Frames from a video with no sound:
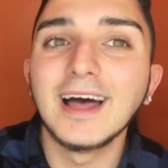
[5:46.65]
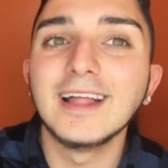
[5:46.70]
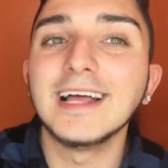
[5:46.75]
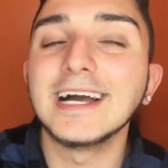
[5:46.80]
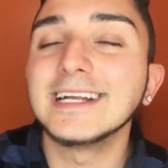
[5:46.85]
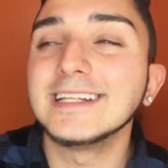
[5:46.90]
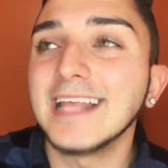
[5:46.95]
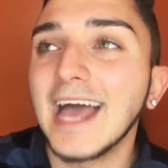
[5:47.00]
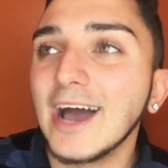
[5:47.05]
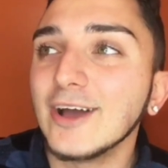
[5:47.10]

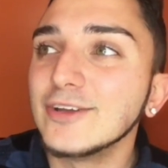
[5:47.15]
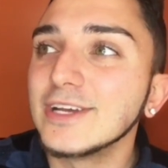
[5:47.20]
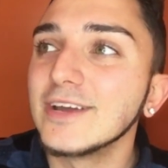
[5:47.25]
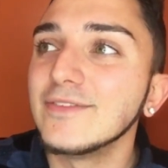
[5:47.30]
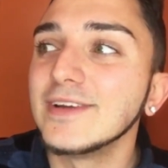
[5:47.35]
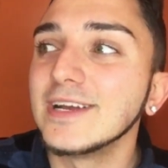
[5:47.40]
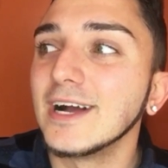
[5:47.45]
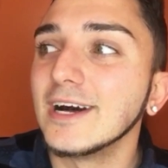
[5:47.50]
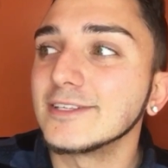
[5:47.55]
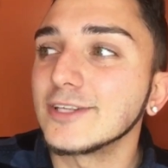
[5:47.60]
Like now you're
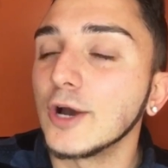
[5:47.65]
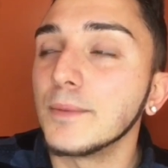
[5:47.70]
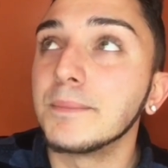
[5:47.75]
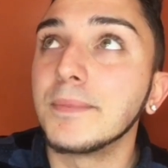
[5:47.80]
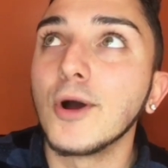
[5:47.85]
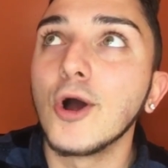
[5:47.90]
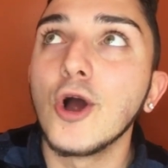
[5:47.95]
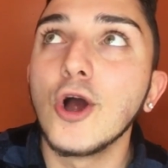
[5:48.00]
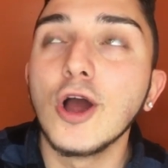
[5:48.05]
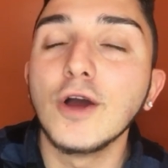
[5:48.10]
giving us a
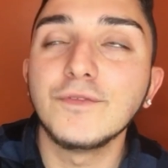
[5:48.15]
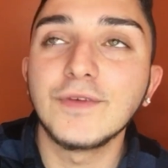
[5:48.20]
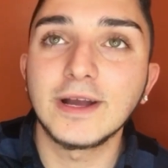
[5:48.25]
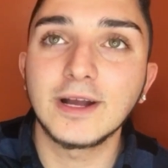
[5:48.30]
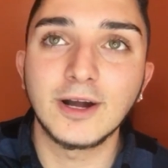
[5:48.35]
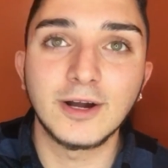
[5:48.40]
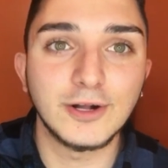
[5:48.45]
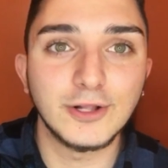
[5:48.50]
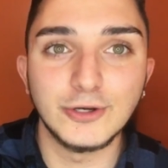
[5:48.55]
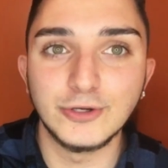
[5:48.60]

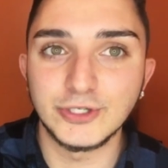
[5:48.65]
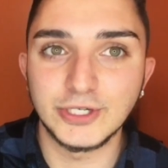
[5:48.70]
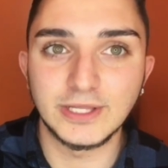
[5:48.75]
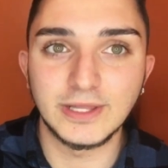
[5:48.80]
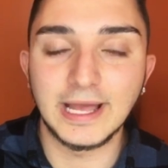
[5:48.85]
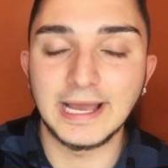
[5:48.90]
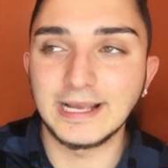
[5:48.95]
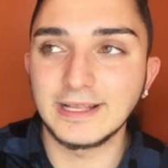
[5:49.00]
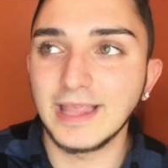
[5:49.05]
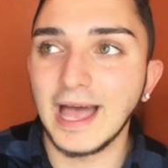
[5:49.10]
perfect conclusion.
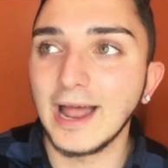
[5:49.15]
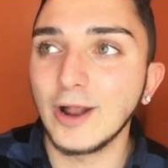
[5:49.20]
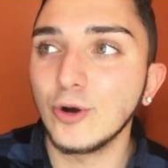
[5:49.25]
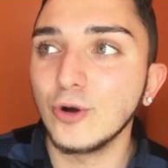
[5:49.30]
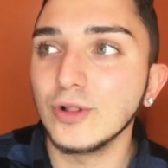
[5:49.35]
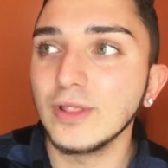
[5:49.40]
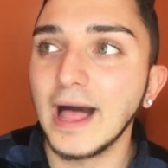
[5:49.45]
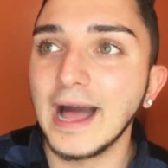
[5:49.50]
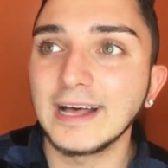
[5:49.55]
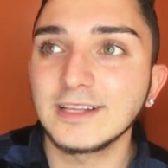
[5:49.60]
Like that
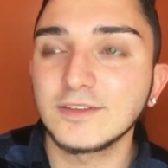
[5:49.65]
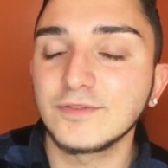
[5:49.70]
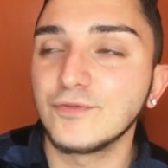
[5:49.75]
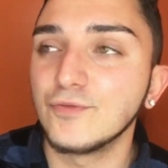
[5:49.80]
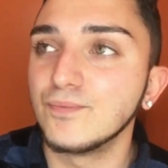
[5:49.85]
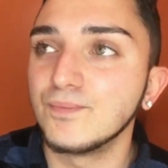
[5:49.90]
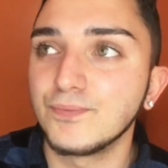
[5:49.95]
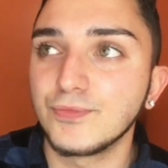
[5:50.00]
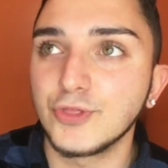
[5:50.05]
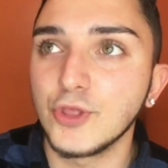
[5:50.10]
whole last
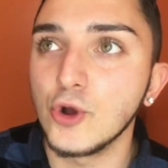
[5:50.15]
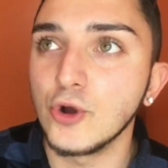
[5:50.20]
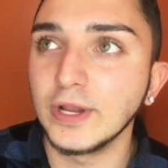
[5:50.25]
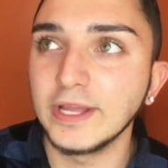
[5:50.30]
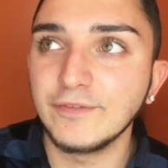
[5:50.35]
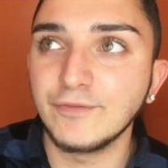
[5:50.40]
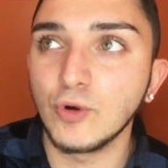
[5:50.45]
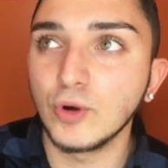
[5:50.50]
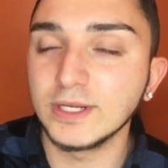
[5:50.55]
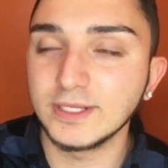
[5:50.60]

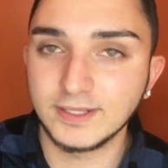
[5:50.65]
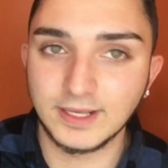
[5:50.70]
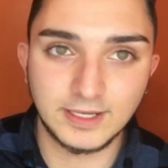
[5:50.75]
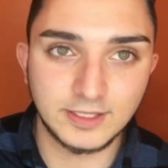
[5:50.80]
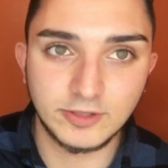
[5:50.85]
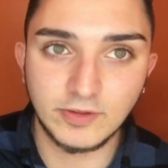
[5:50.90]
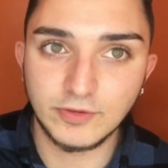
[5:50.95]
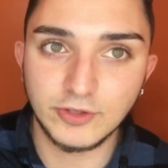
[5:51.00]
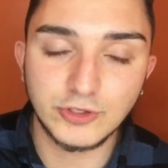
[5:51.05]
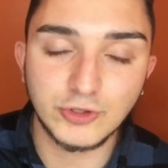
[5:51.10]
30, 40
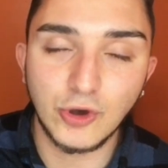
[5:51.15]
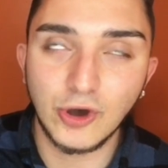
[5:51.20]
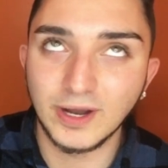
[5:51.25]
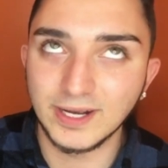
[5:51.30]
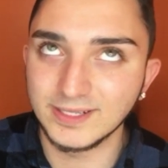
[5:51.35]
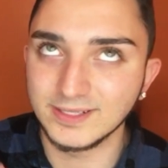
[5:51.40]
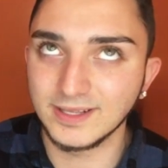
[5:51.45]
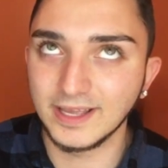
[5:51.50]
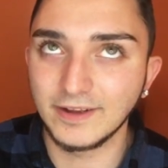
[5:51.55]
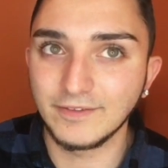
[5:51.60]
seconds of the
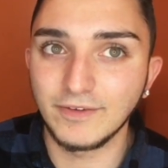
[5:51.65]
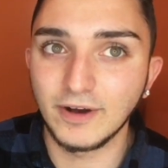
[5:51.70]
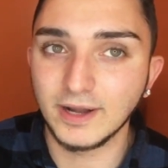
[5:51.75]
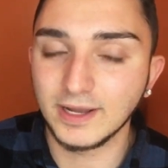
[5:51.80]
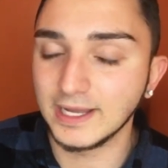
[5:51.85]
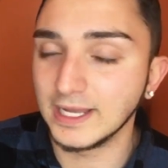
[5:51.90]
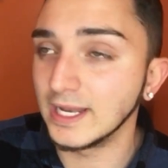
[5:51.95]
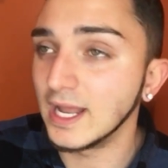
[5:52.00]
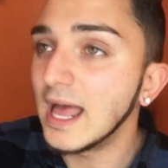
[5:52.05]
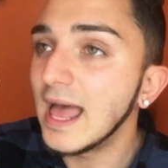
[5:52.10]
song is like
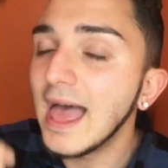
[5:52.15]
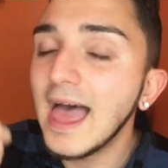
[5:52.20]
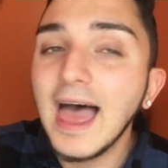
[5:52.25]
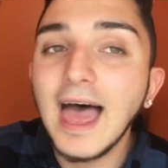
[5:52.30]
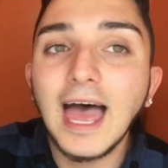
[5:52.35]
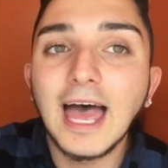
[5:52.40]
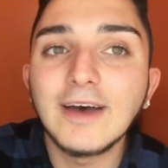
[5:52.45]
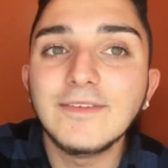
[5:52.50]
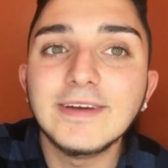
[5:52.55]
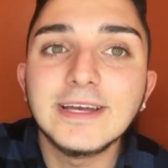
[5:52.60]
fucking
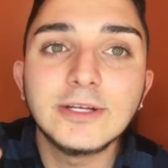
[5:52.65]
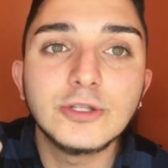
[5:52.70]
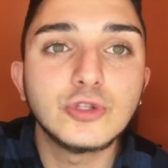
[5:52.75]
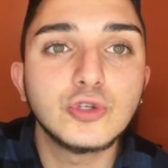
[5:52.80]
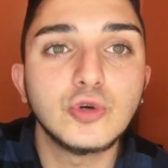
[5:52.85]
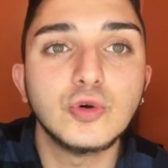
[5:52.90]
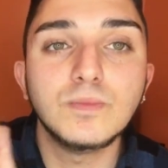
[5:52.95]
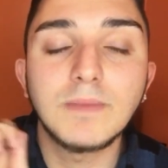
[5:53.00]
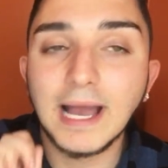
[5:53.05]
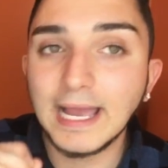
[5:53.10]
heaven
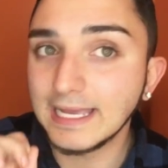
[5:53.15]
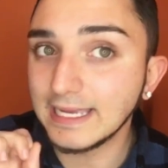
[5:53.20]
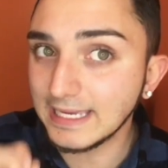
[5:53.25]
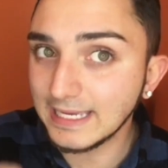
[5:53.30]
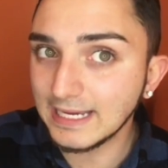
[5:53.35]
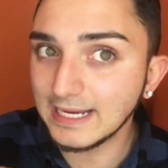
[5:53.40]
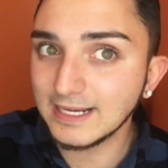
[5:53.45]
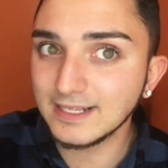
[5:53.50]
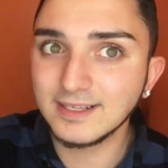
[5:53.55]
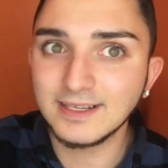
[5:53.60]
to my
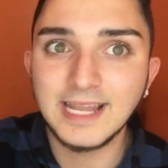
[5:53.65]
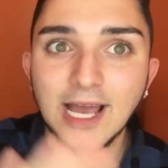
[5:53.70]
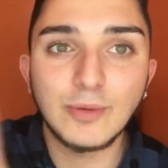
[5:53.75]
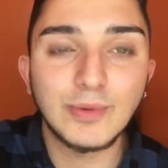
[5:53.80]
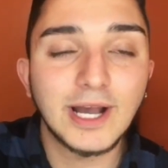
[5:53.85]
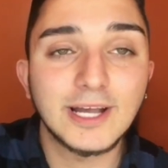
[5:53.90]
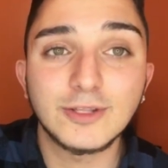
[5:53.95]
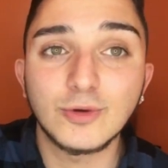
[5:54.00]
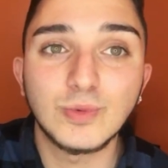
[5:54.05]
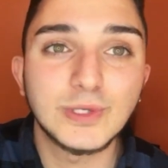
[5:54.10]
ears, and now
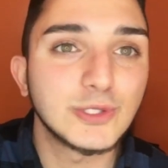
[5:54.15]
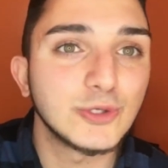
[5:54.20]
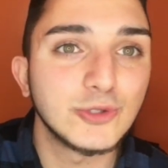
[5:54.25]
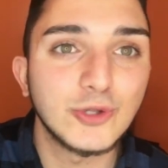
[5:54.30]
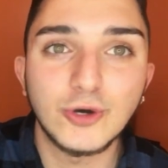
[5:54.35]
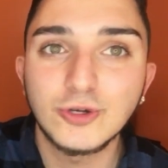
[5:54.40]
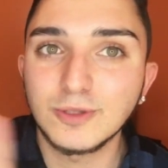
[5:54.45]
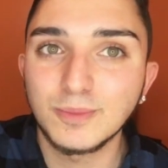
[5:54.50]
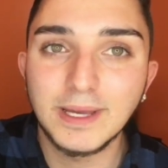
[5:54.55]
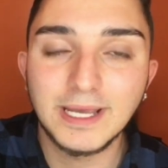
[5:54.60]
we got the whistle
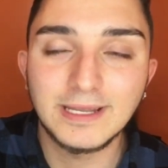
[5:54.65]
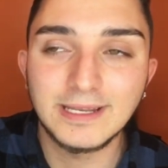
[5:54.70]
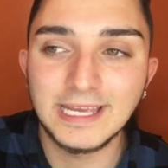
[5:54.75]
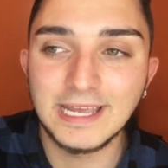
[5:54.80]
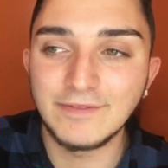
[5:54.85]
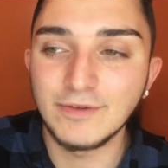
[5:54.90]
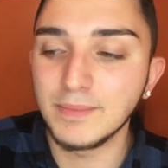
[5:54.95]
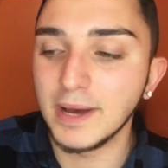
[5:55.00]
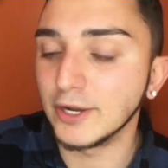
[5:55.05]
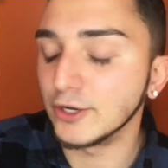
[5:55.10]
notes, making it
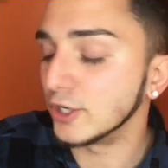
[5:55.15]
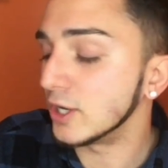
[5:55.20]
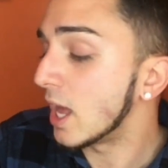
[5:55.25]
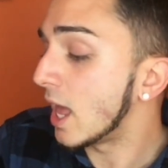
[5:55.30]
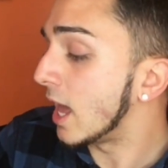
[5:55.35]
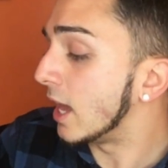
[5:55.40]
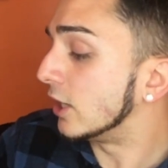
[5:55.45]
even better.